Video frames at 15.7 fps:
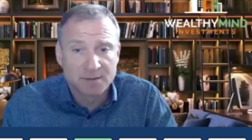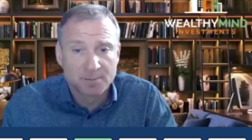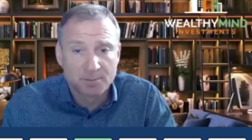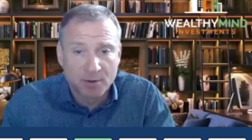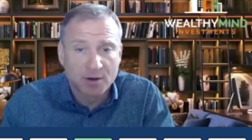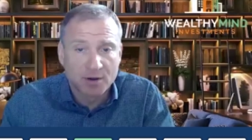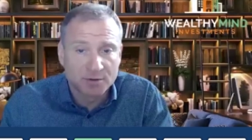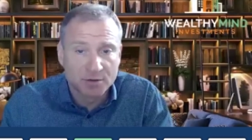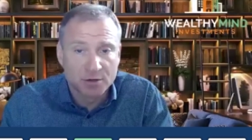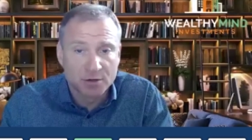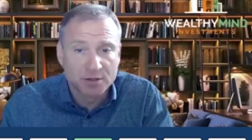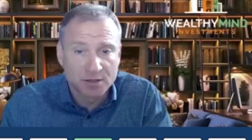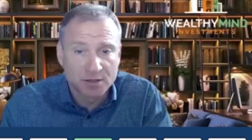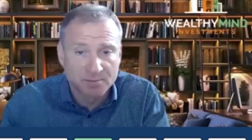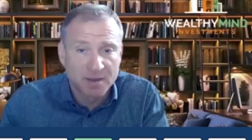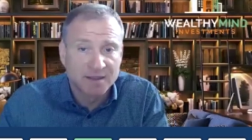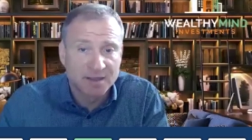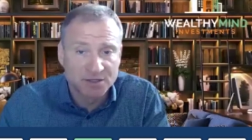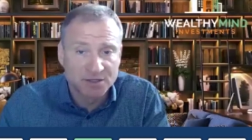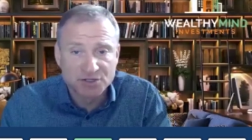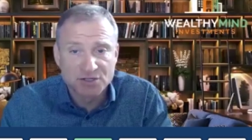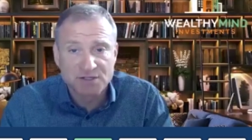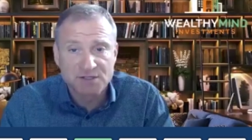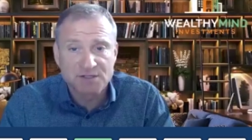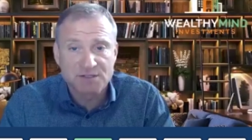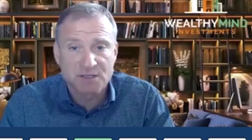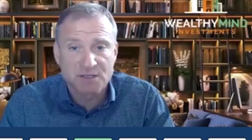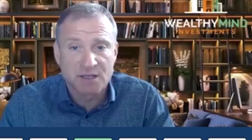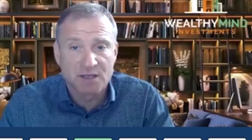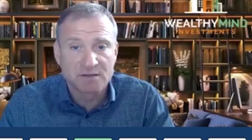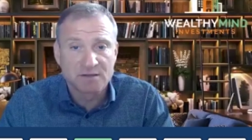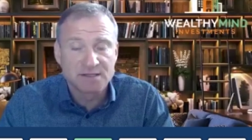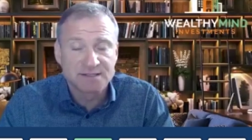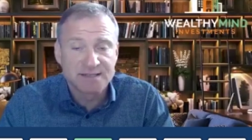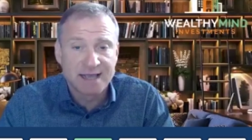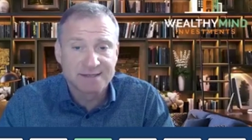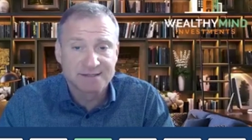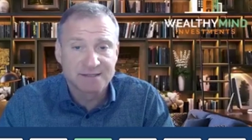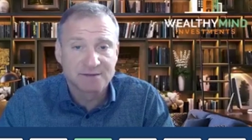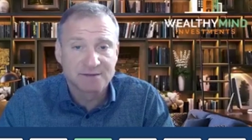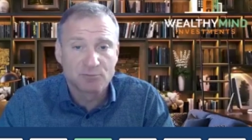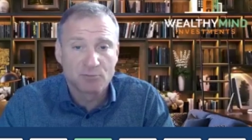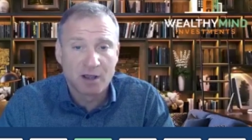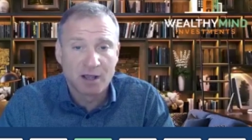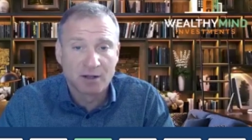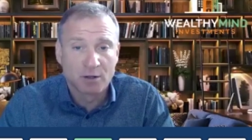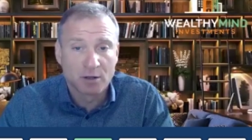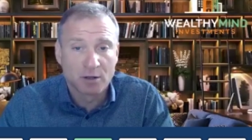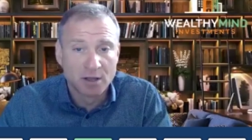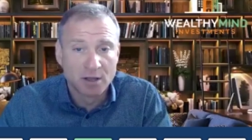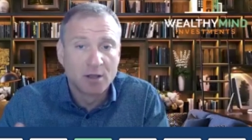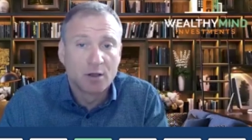uh, partner that manages uh, this asset well